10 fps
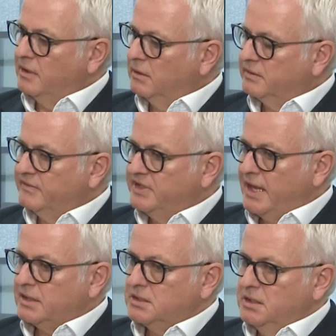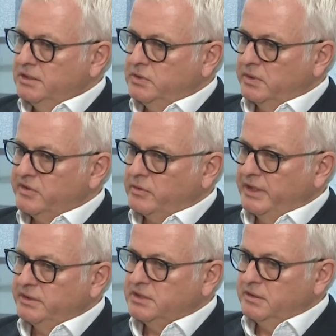and a lot of debt to its
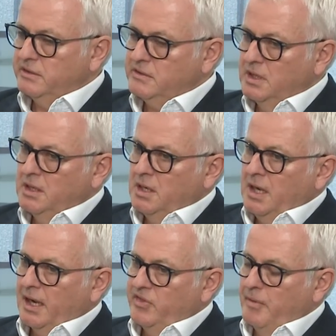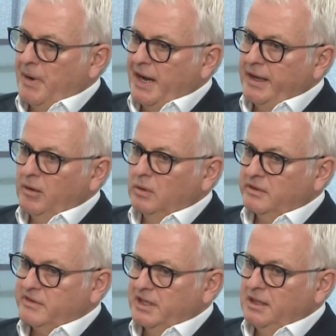creditors, and the buyer will
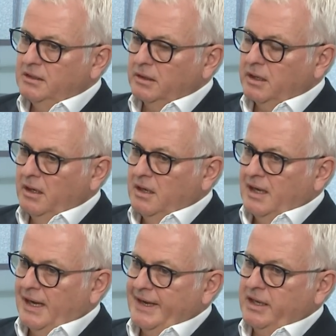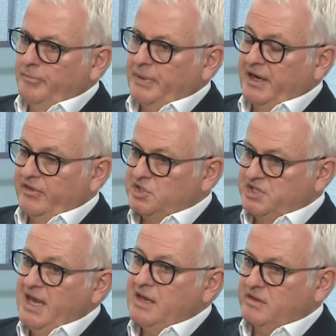say, look, I can buy the
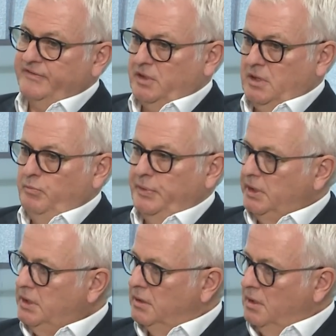shares of the company,